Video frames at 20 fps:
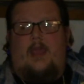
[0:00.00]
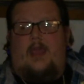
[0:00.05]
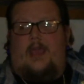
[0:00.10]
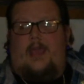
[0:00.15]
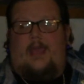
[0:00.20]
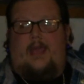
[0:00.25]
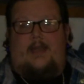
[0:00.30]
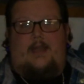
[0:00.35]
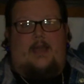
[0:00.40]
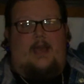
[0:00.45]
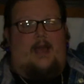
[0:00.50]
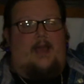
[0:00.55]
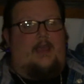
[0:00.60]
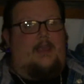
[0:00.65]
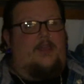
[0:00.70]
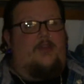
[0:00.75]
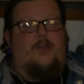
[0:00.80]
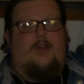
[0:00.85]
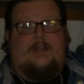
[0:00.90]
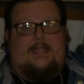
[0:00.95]
And
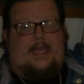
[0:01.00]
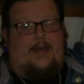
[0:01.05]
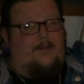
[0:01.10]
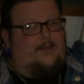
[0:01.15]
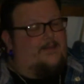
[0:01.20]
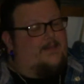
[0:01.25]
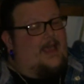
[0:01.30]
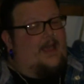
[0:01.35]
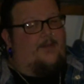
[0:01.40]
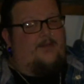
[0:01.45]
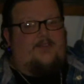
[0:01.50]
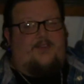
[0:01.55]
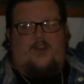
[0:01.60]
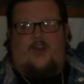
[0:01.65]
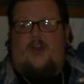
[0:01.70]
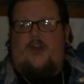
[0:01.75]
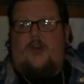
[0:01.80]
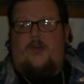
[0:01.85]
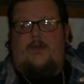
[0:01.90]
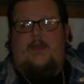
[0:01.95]
you could tell this guy was in
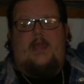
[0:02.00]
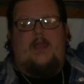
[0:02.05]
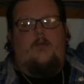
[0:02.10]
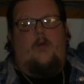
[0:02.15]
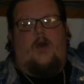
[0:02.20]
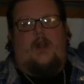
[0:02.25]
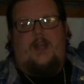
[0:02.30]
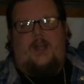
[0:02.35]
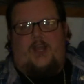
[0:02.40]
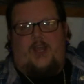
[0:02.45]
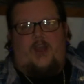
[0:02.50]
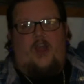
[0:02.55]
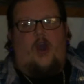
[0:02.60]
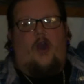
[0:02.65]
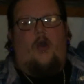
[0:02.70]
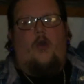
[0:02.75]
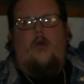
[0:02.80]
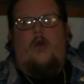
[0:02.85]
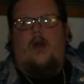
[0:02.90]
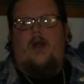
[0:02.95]
a hurry, he wanted to
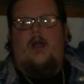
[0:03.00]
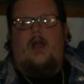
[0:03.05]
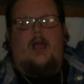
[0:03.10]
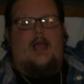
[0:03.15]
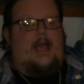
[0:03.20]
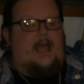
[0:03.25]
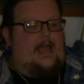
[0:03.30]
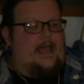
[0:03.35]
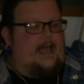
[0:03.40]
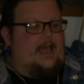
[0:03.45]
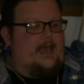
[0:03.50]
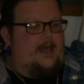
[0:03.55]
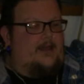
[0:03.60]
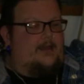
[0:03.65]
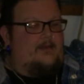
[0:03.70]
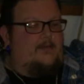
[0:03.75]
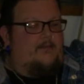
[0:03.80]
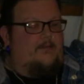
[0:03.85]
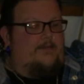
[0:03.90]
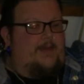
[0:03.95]
go.
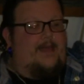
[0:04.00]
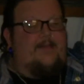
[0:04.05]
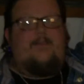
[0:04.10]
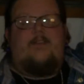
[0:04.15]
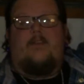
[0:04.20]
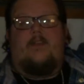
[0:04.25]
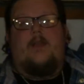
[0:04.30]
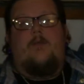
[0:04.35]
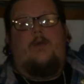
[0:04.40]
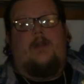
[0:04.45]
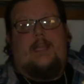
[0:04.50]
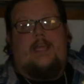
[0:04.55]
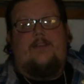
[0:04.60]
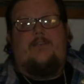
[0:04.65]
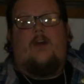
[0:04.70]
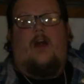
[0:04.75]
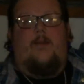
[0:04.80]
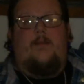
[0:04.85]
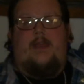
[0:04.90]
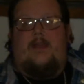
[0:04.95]
And basically what he
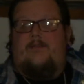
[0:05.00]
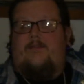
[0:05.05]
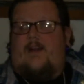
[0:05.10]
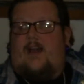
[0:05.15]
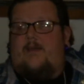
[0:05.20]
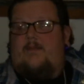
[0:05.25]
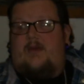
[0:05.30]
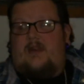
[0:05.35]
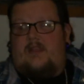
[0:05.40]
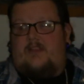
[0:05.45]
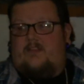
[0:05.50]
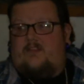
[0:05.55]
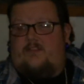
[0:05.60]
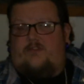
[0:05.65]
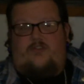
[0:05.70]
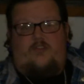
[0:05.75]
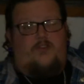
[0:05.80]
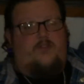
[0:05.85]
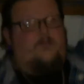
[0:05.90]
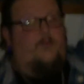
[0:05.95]
taught me in 5 minutes
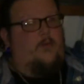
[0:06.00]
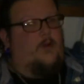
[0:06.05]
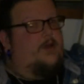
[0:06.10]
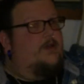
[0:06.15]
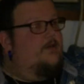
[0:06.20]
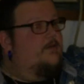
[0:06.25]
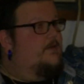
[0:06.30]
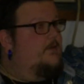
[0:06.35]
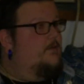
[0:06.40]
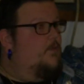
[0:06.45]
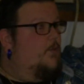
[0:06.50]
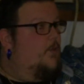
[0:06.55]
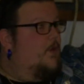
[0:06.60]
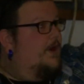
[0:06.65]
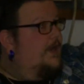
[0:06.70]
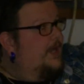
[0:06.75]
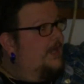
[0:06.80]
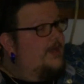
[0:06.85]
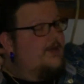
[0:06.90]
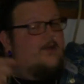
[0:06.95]
just went in
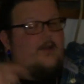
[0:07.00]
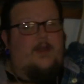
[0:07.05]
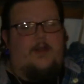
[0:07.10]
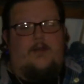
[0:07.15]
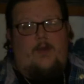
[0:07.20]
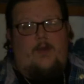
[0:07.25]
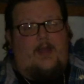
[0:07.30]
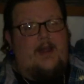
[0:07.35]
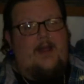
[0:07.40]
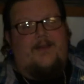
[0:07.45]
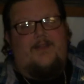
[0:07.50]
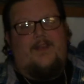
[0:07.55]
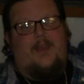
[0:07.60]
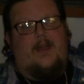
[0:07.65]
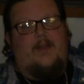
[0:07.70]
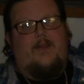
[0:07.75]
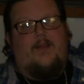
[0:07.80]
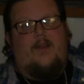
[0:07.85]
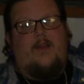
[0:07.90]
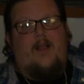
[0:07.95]
one ear right out the
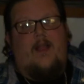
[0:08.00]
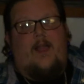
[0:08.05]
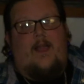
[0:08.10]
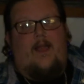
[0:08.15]
other.